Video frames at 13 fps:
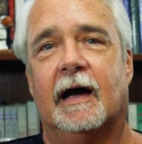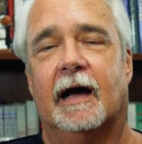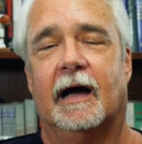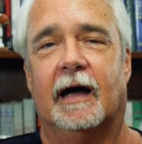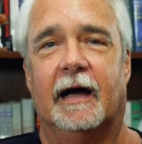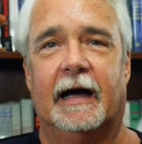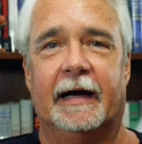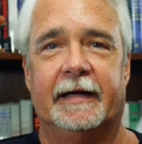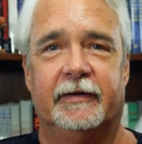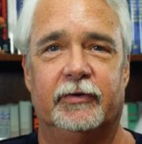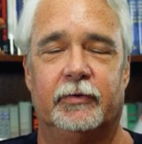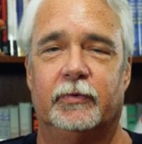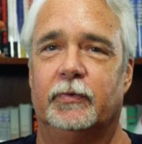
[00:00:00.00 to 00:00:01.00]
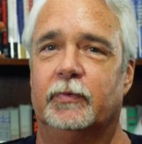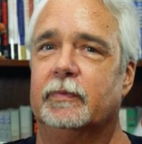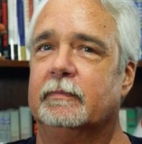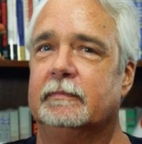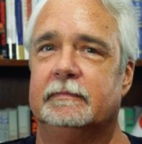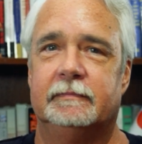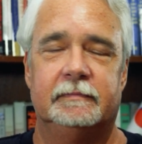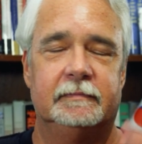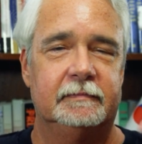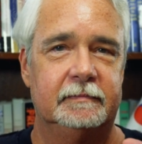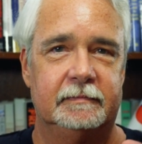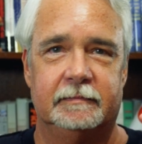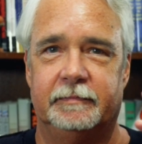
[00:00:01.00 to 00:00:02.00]
I knew
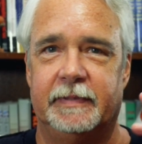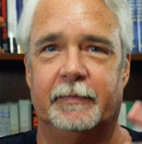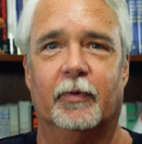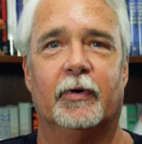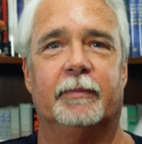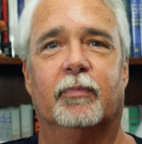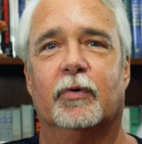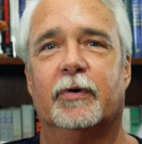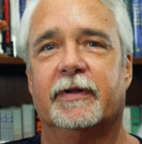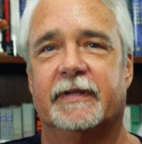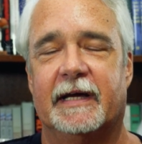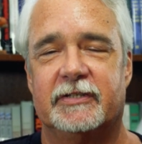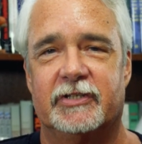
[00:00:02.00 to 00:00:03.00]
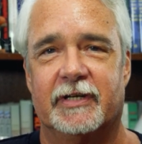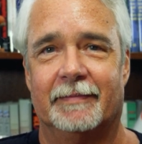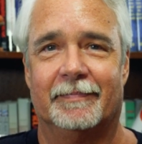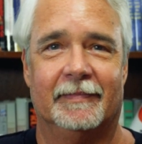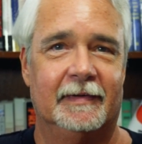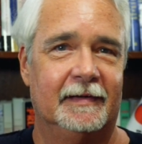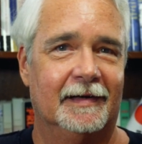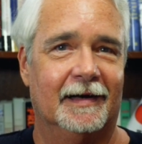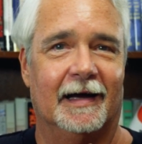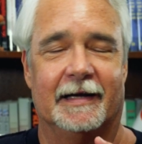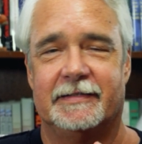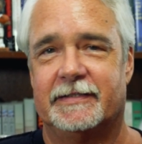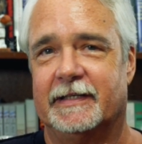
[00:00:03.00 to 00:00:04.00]
people who had boarded that ship.
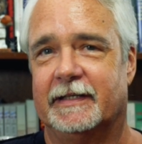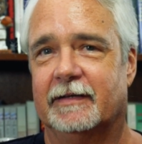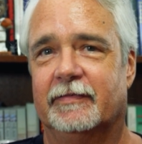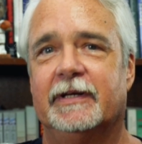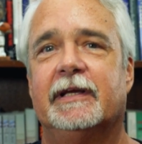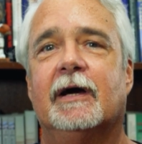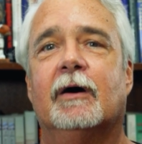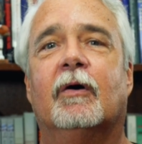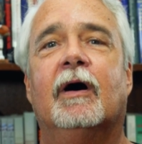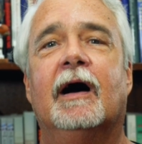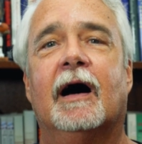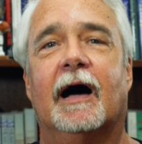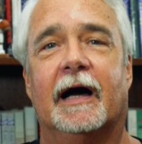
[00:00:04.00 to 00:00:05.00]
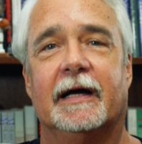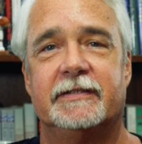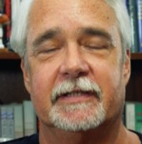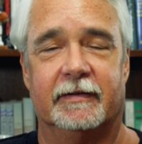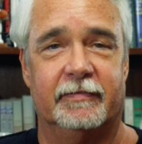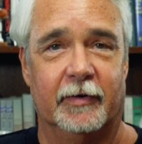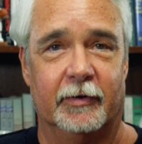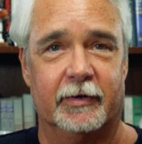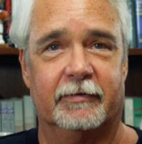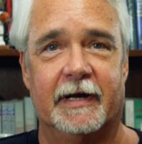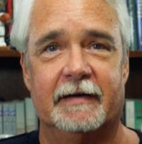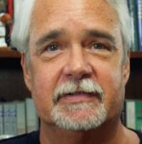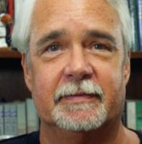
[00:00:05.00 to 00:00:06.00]
I'd seen the video. I'd seen
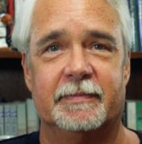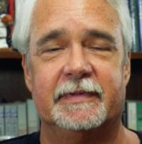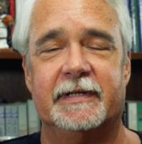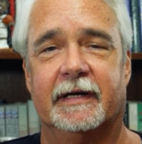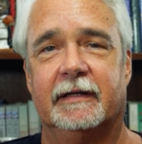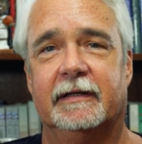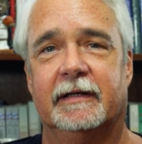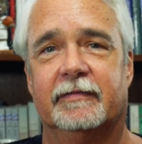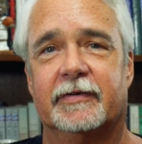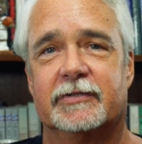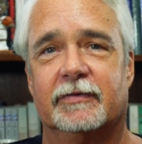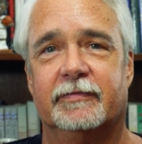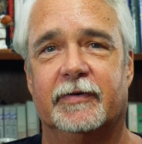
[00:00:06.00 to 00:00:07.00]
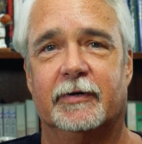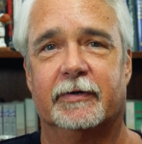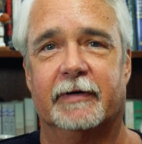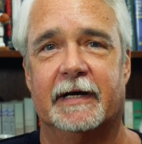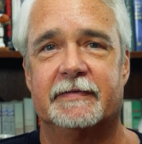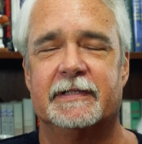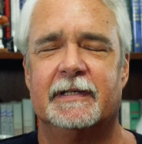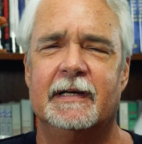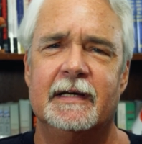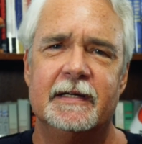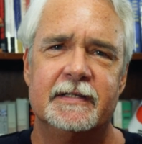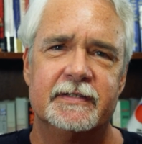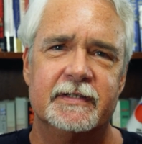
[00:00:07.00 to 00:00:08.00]
photographs of them taking the official photographs.
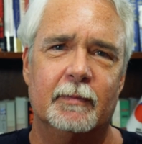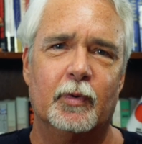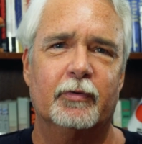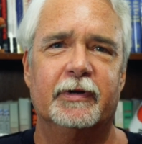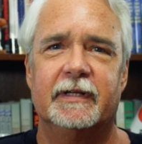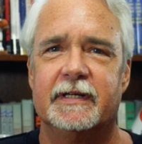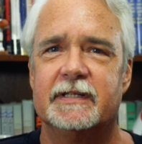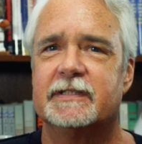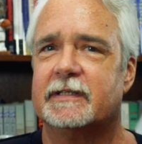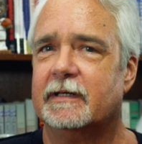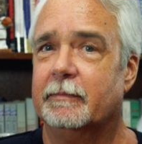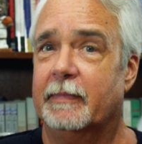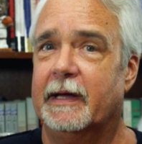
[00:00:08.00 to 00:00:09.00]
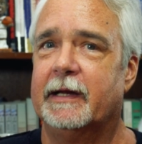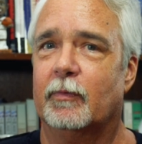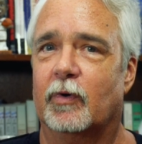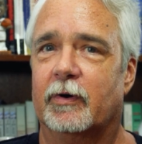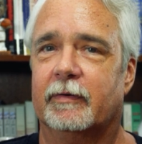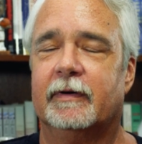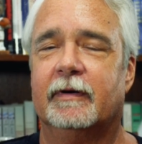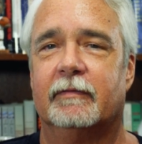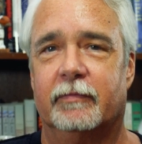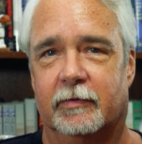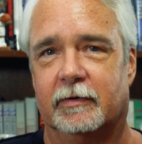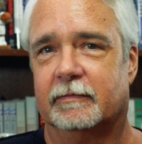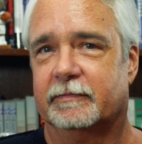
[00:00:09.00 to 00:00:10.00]
Some were released. Many weren't,
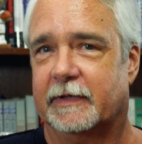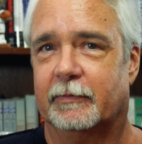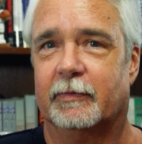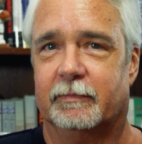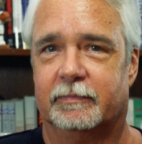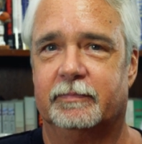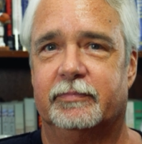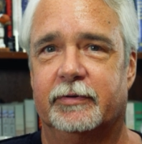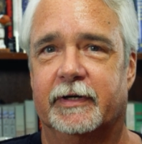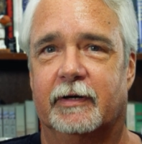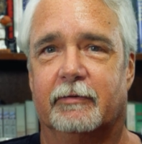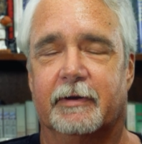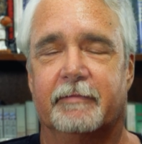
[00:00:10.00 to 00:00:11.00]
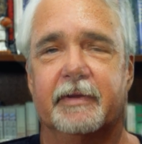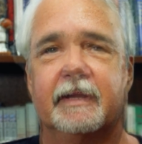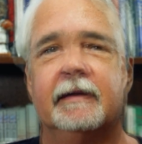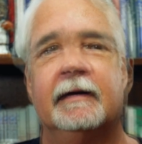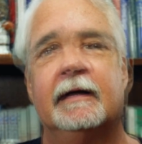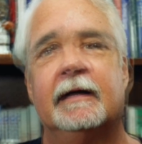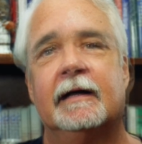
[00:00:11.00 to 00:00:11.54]
for they were pretty horrific.